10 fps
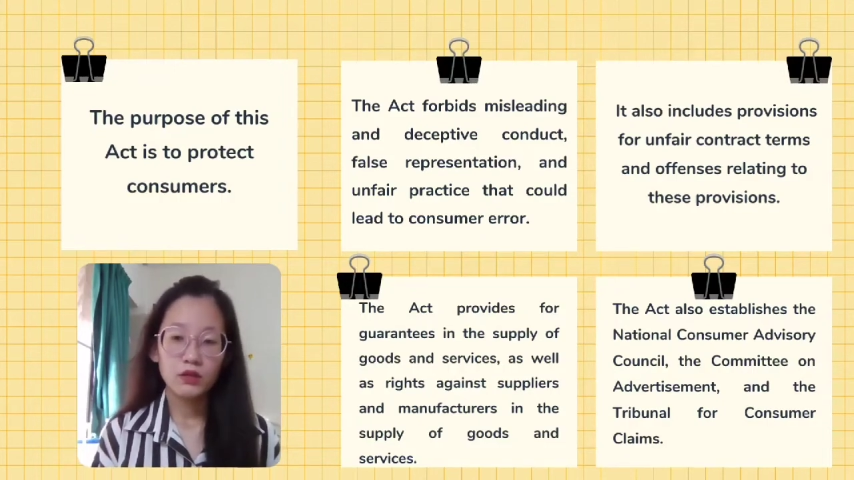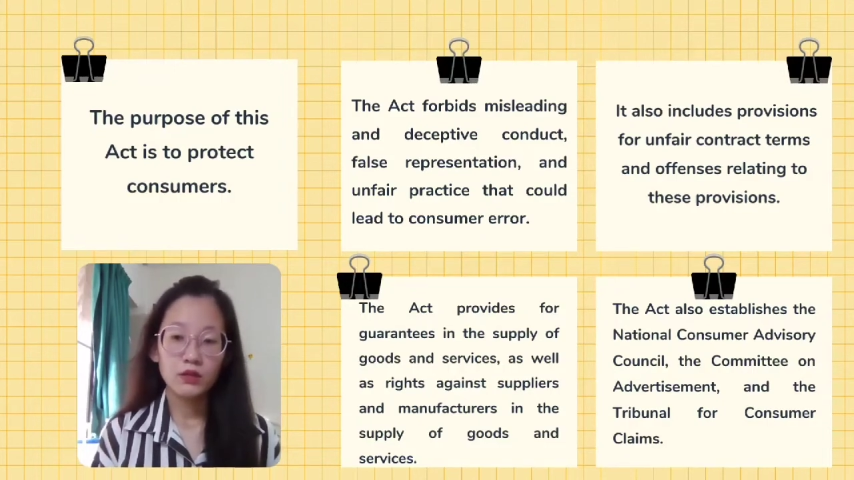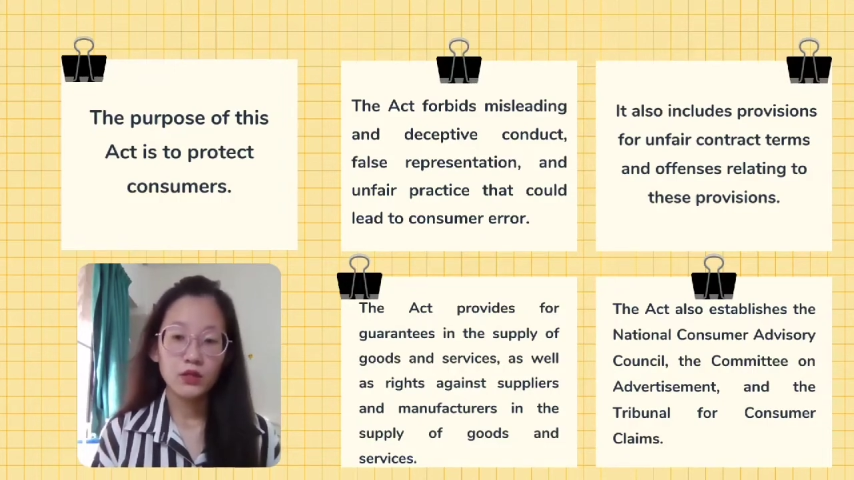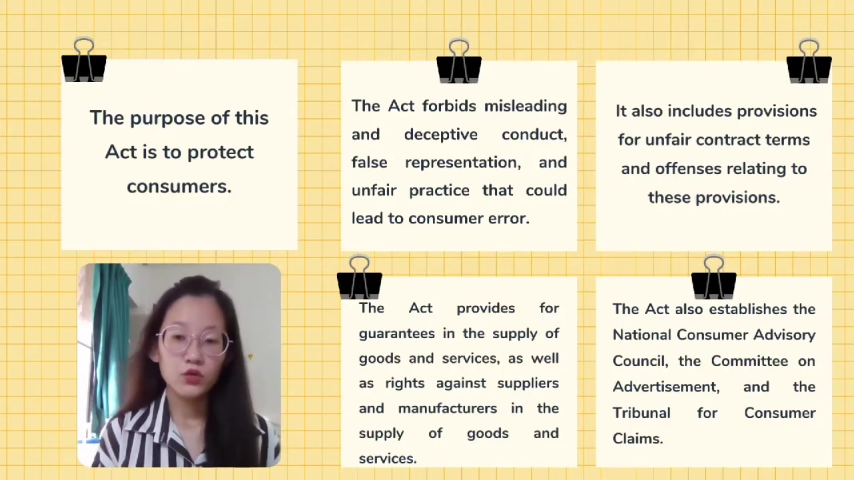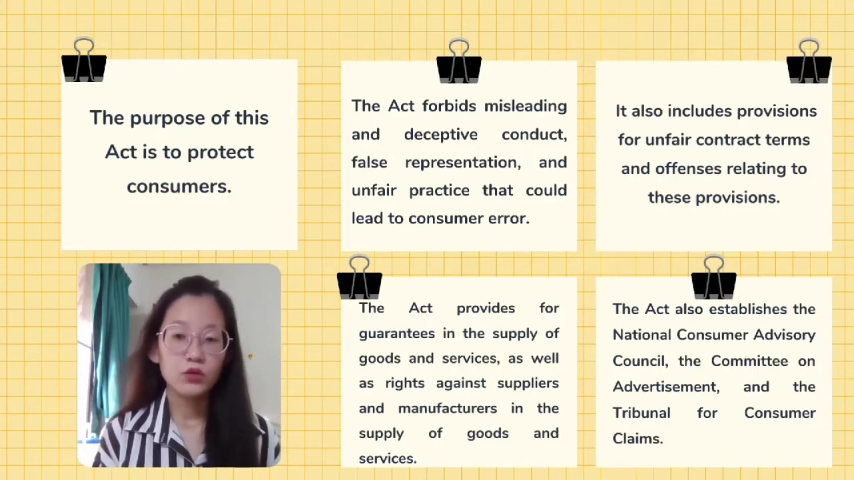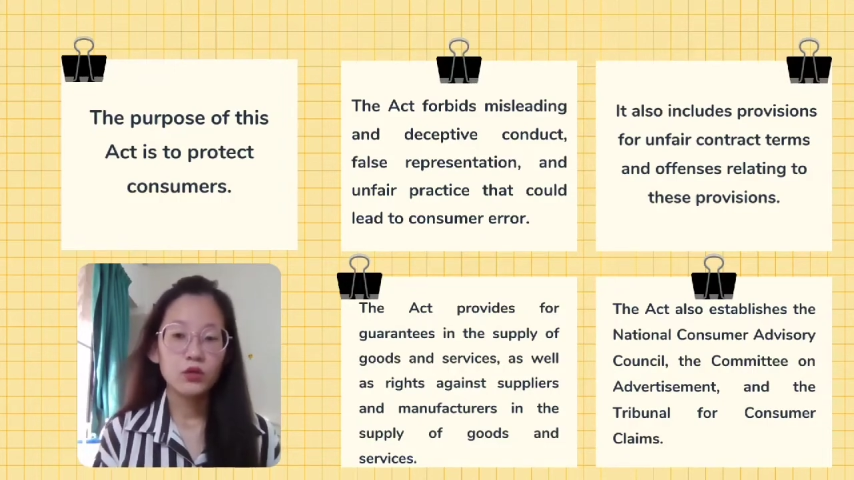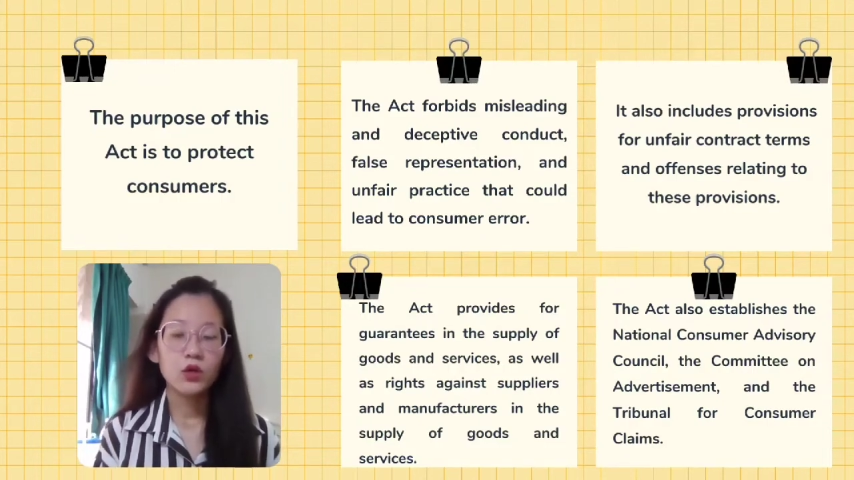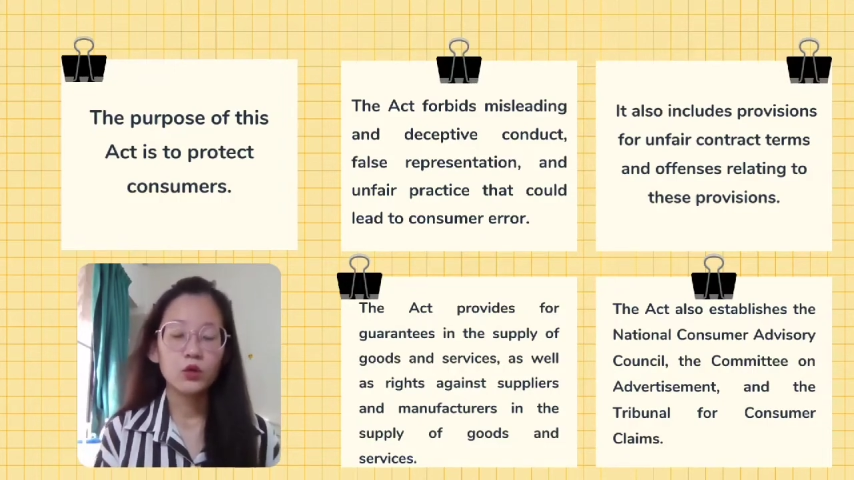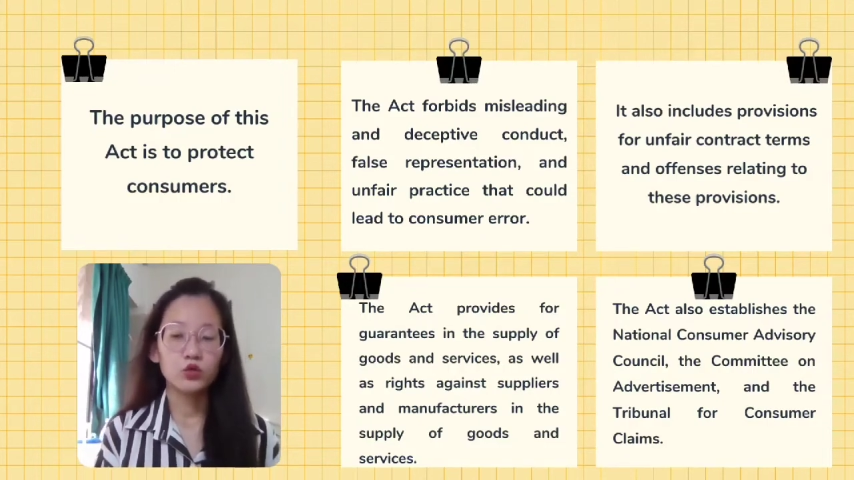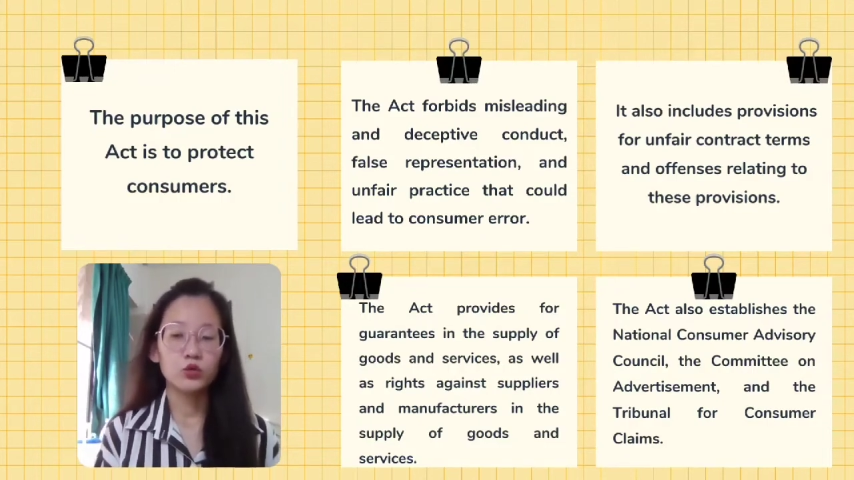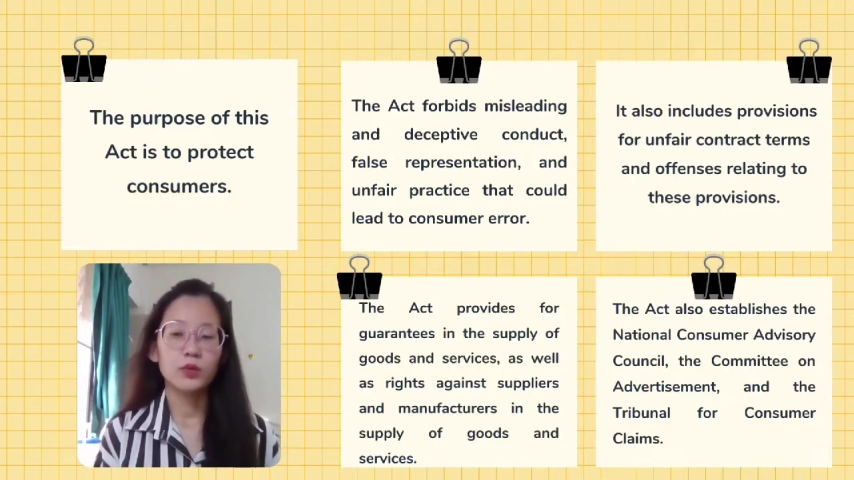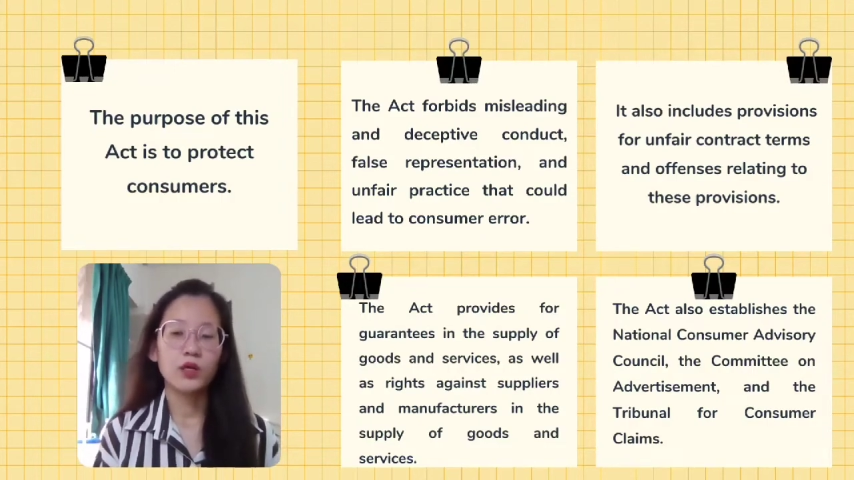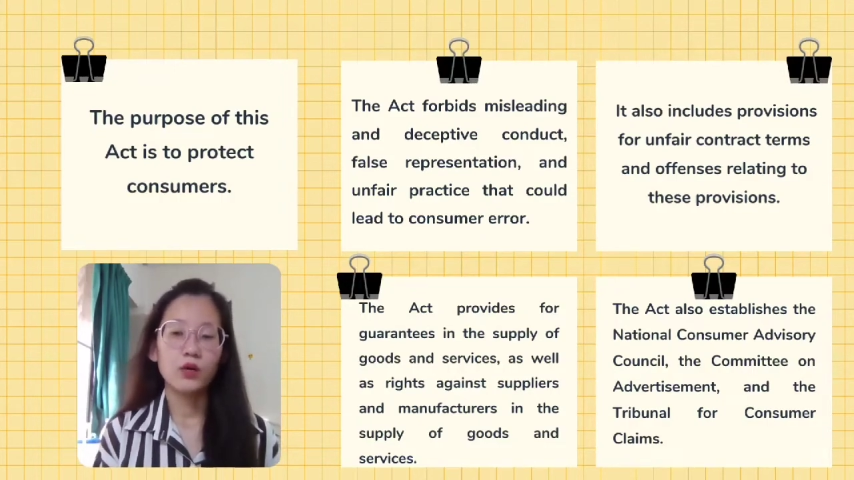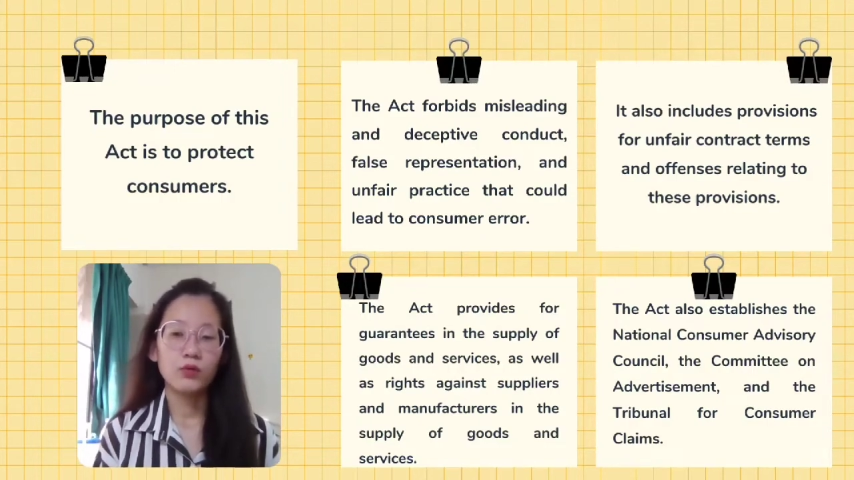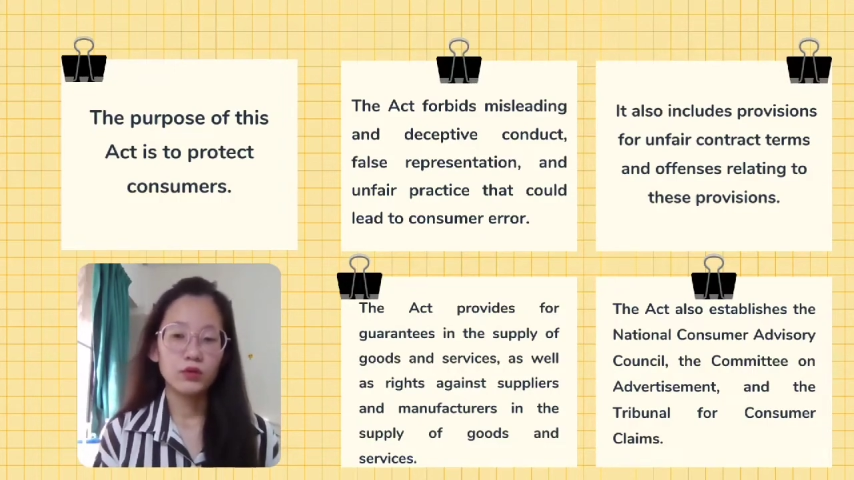the National Consumer